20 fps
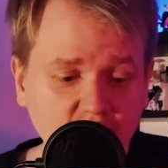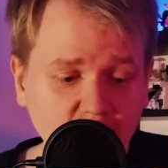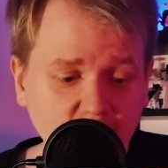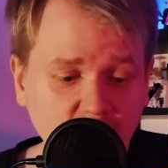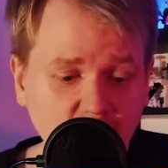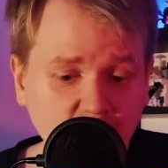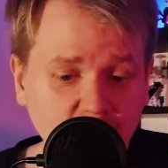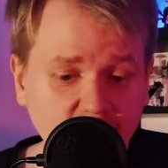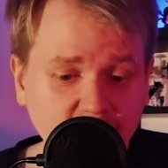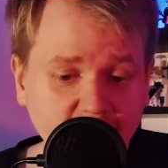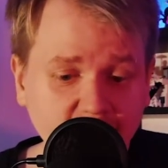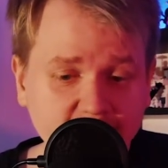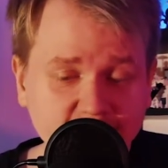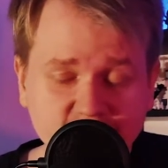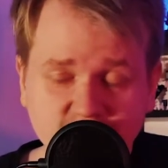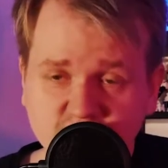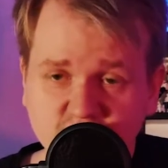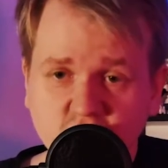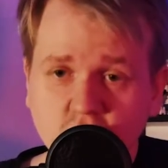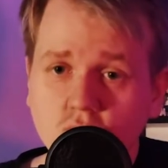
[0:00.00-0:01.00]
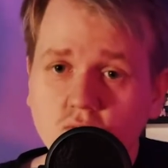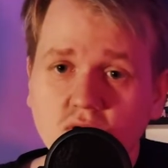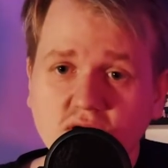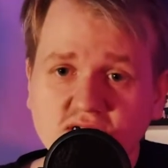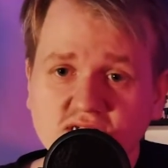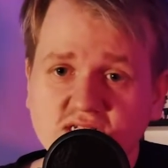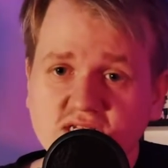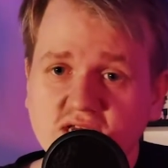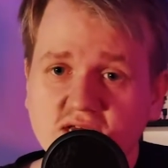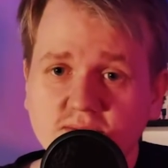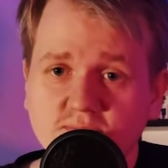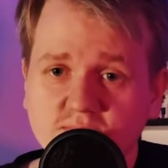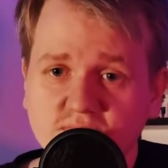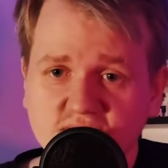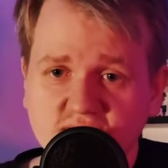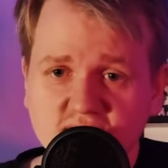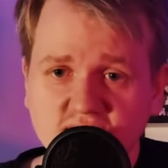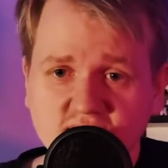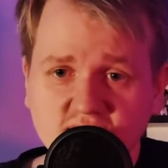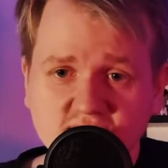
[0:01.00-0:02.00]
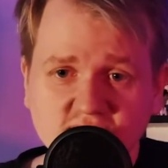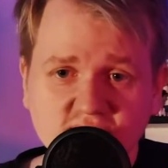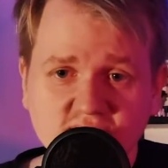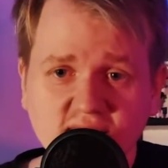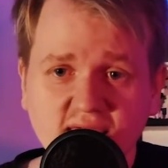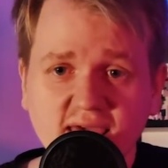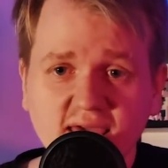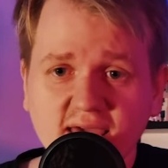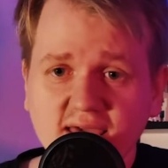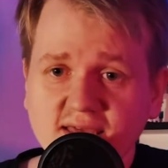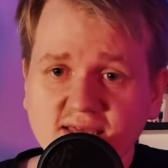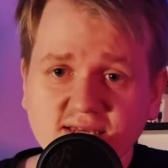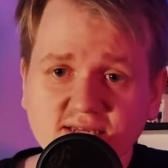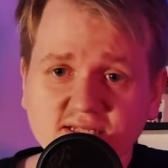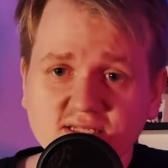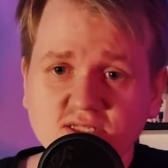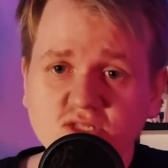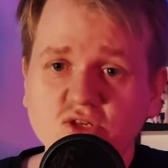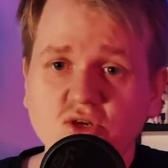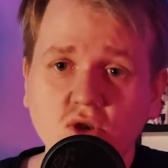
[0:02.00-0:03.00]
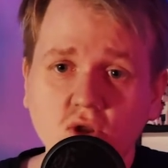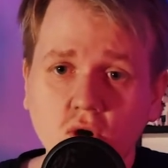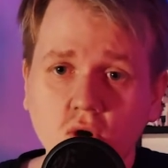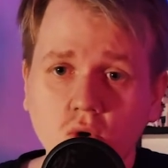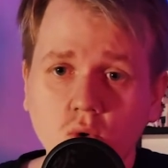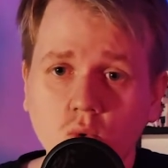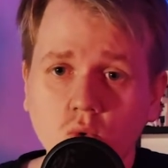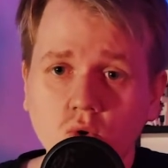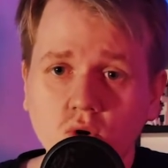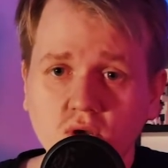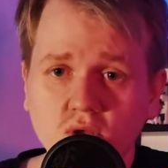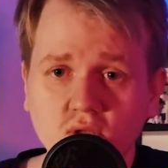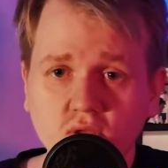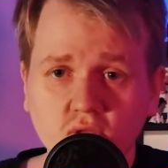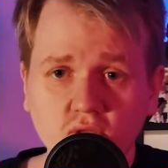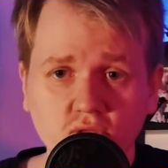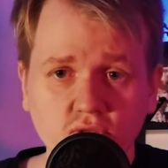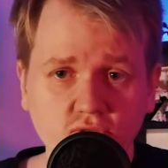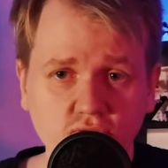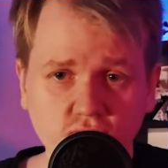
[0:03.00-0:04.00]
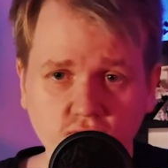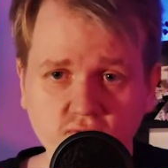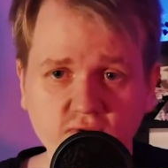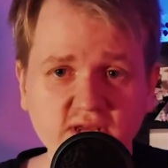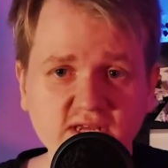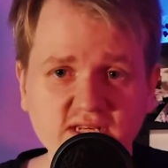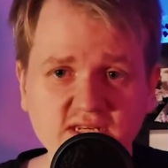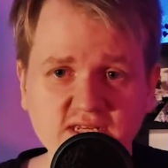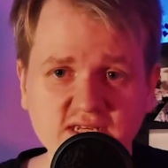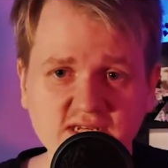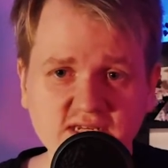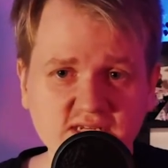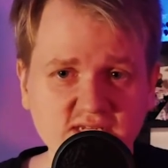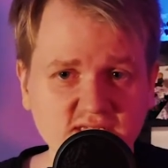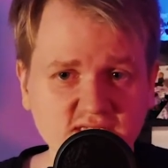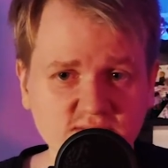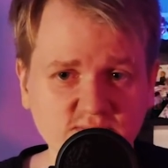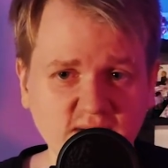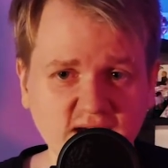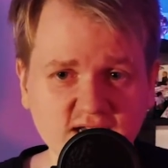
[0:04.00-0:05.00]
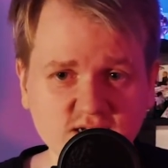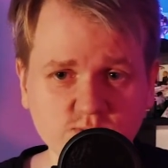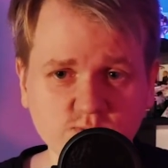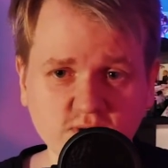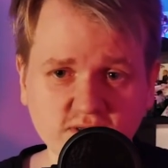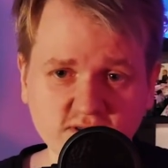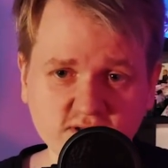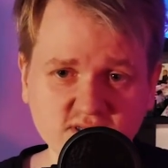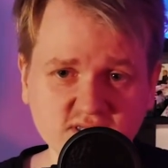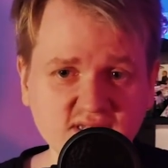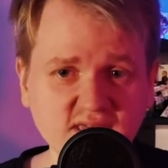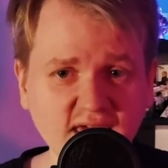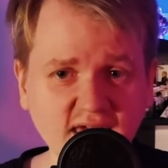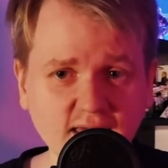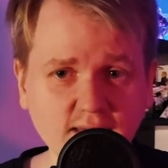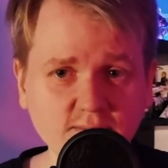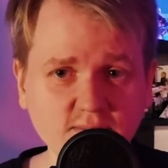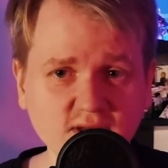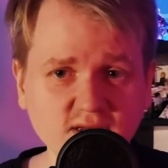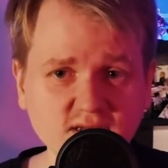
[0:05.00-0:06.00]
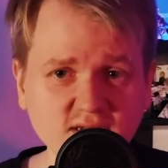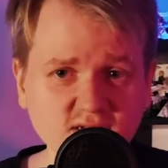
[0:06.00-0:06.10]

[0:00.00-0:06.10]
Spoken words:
No idea, because there is no 3D Smash Brothers game.